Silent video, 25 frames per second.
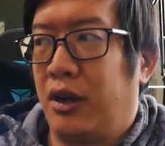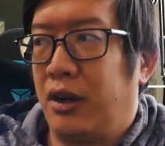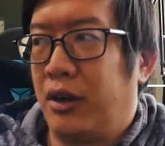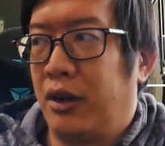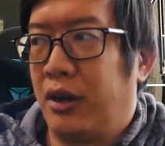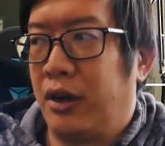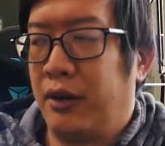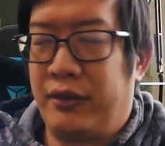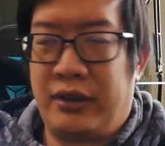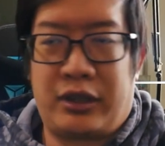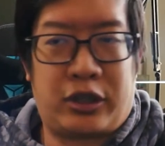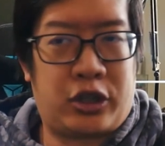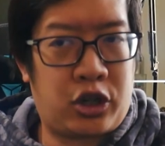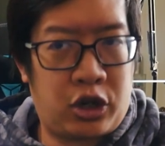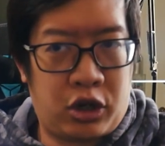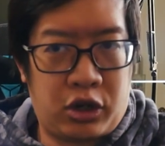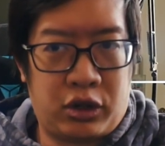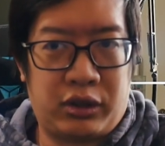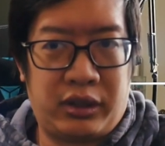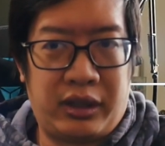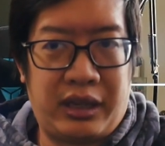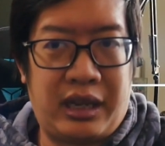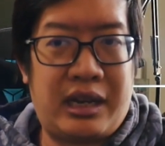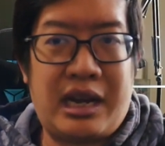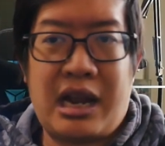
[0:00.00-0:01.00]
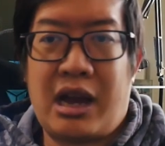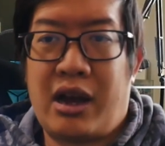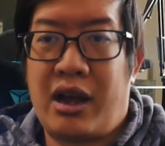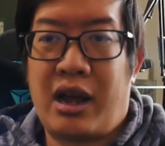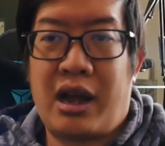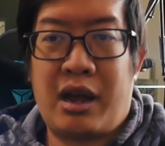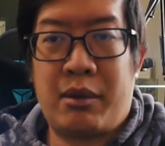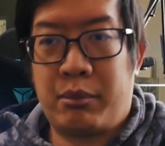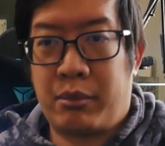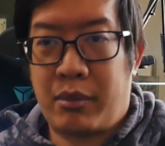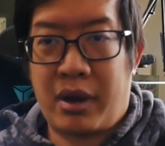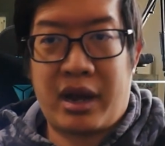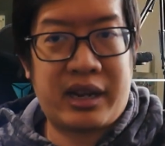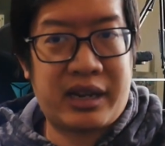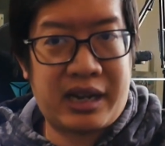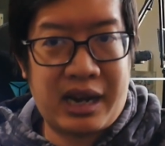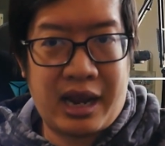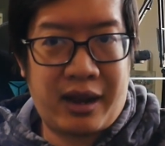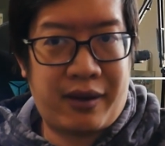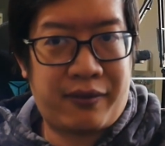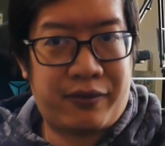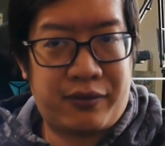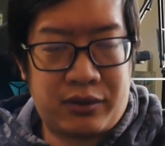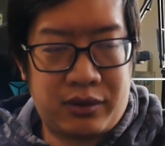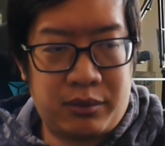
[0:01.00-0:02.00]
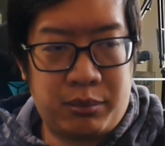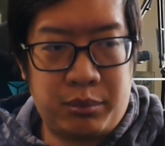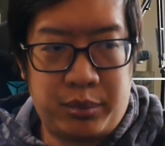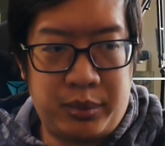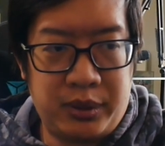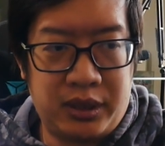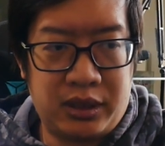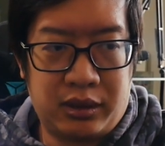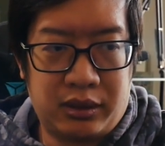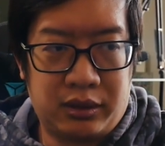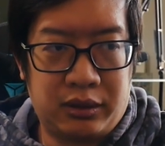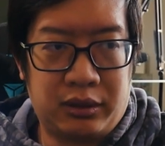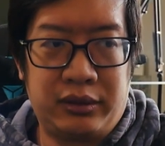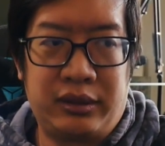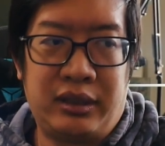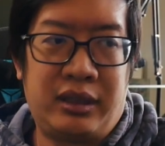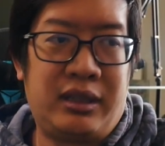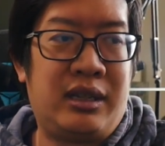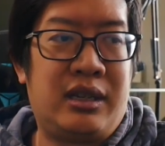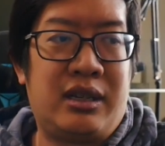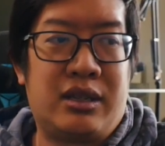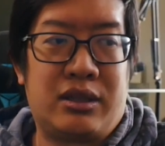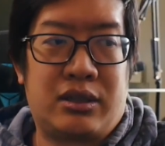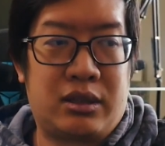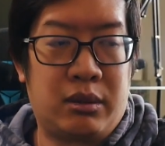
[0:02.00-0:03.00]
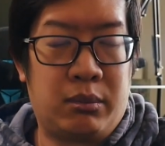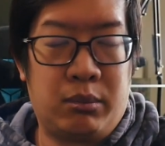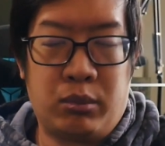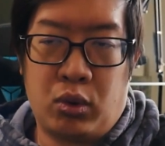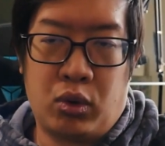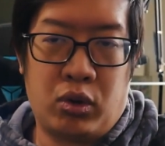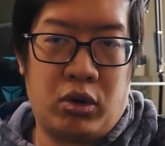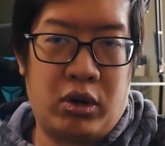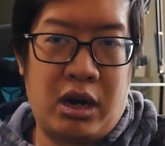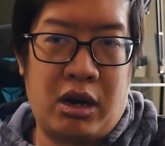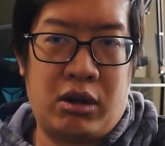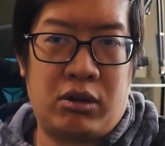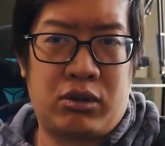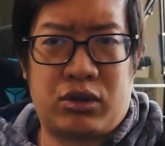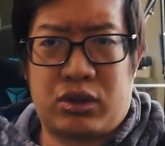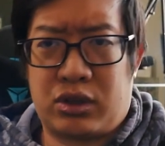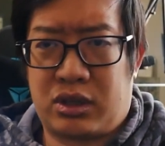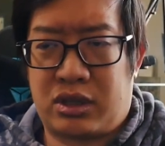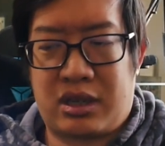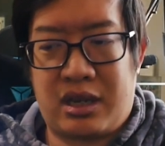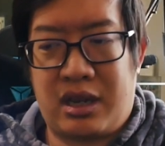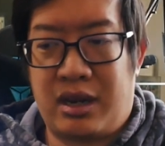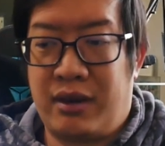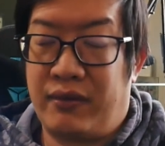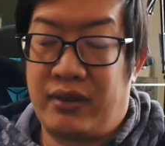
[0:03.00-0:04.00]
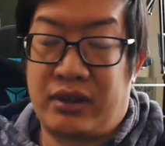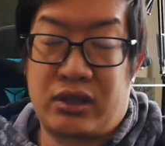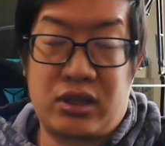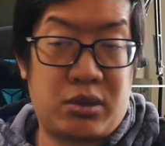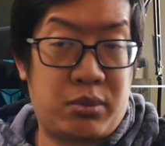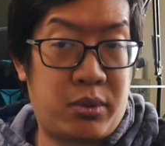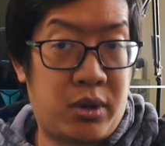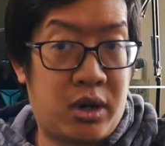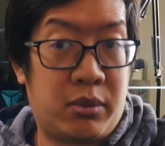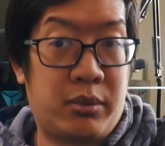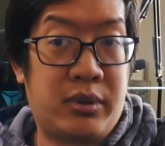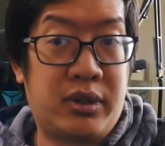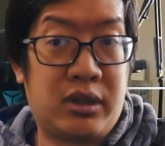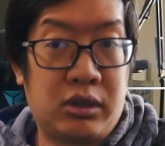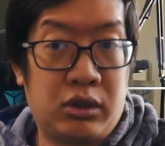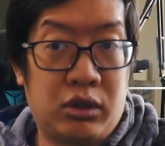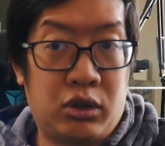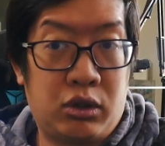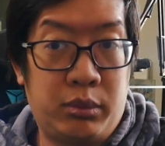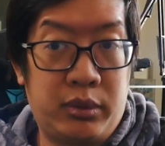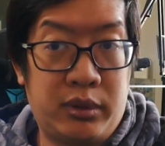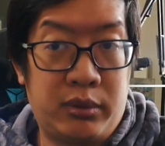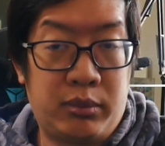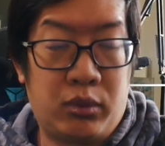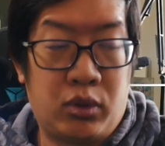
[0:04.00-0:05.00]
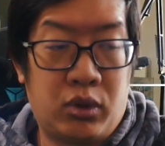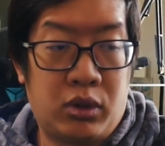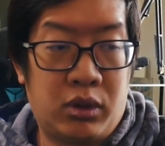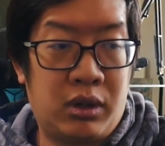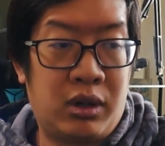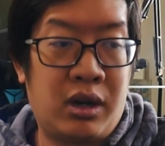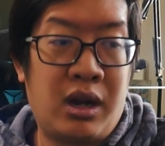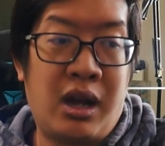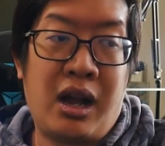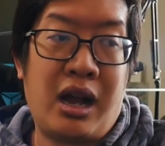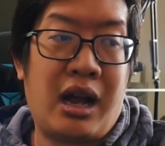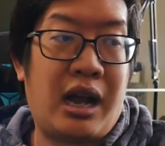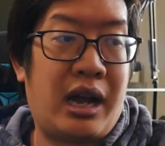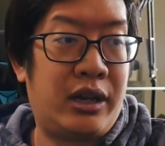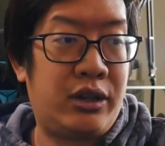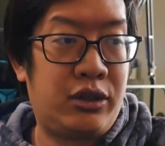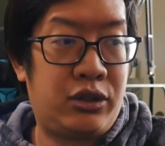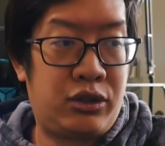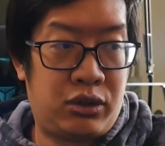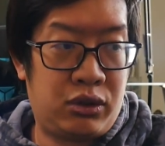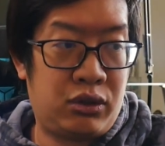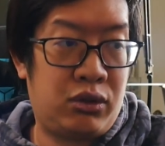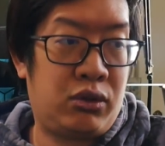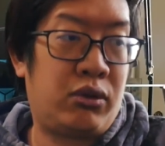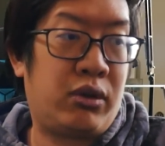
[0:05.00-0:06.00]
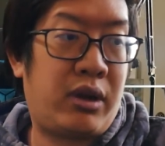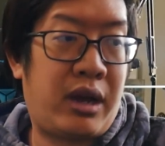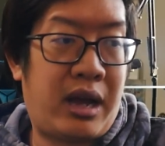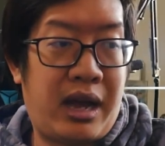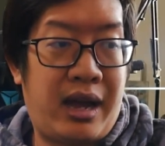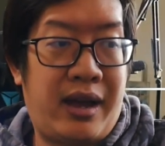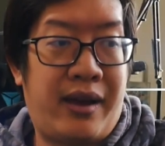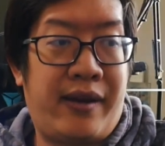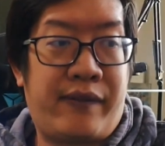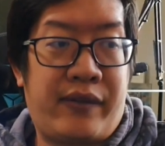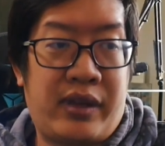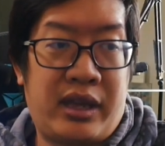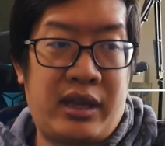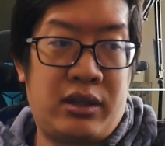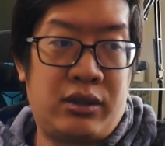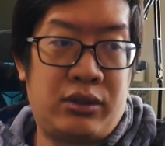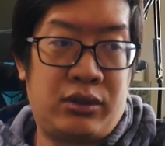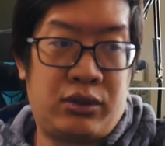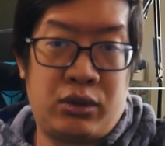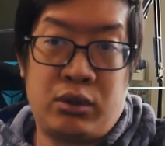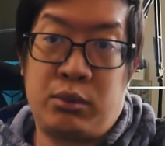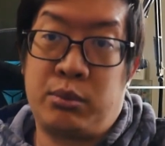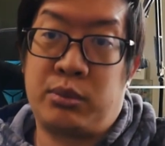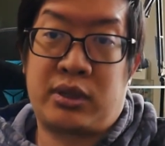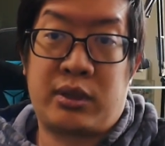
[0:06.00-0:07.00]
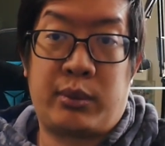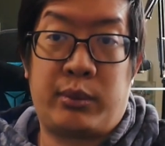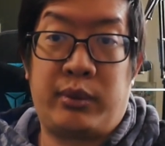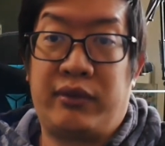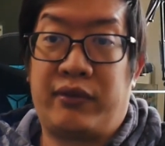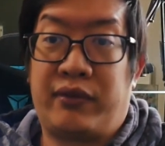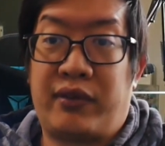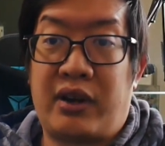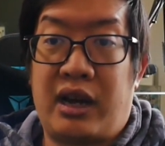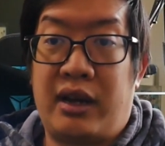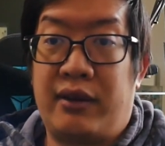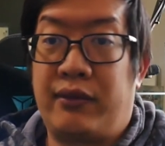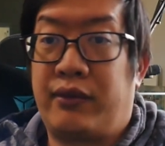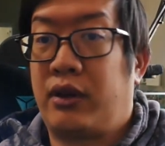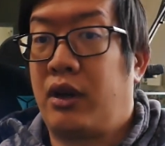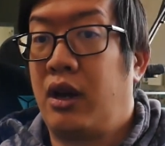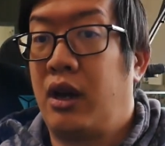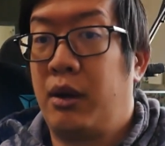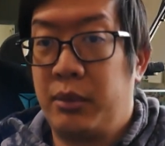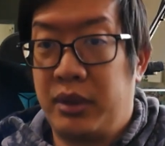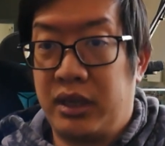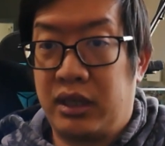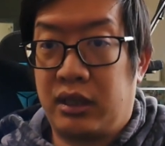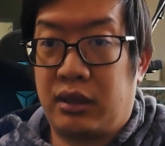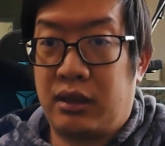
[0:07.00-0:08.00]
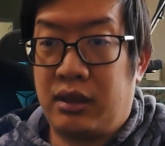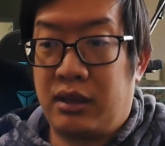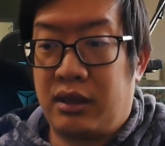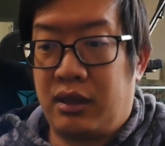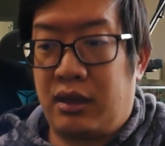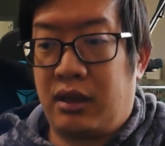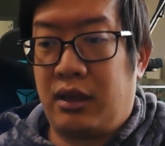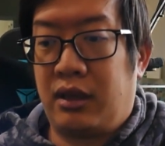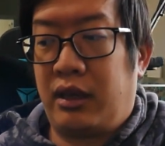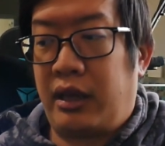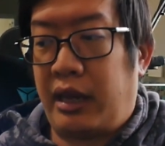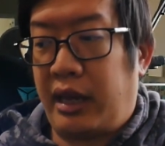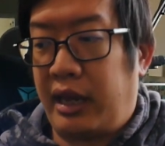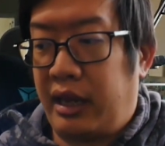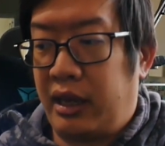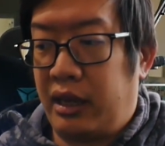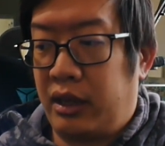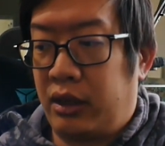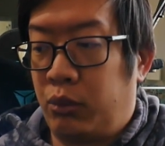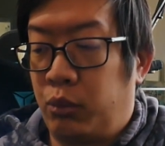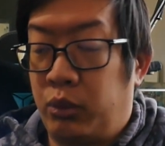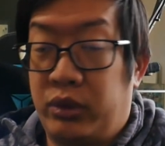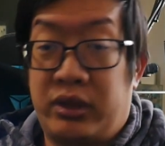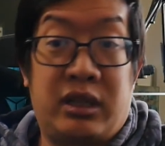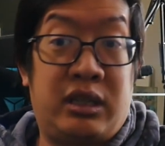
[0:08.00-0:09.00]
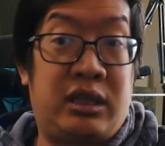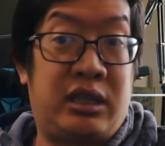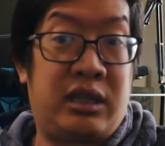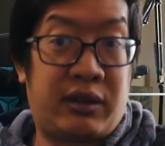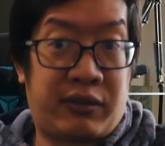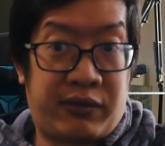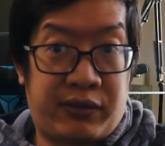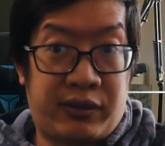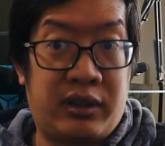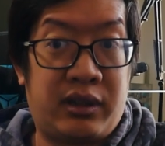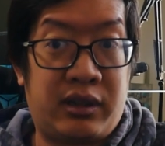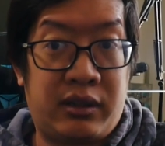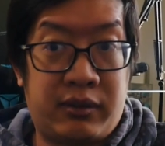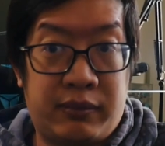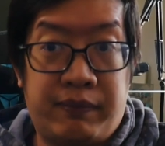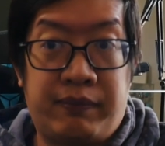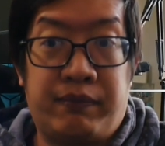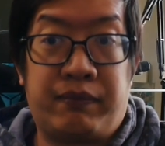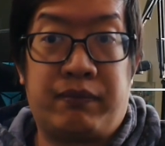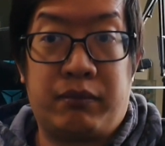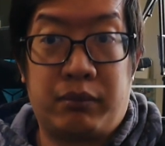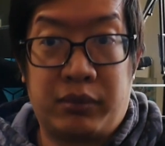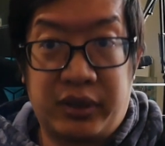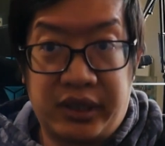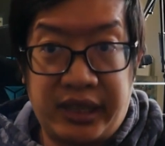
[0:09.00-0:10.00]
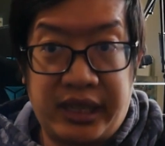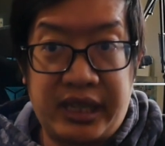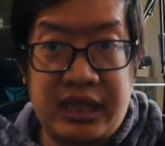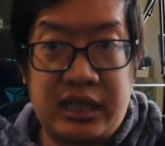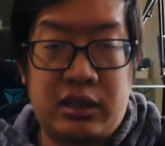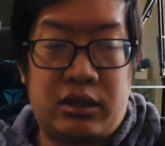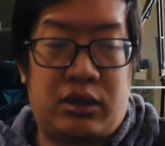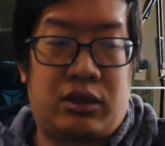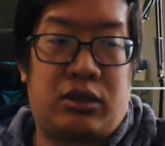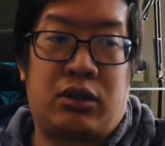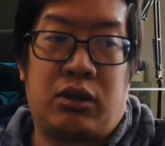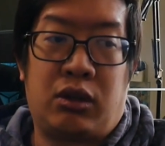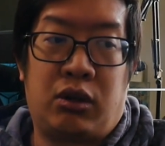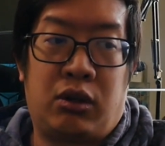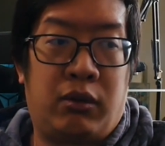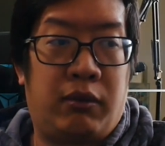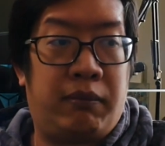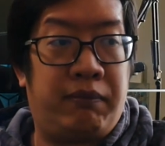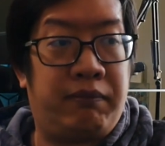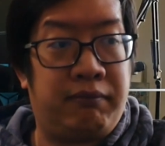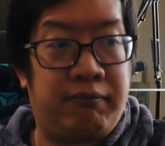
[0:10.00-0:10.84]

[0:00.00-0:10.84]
of it currently. Now I might have to build some more out and just kind of experiment a little bit more. I do have a Zoom65 coming, and with a different plate, so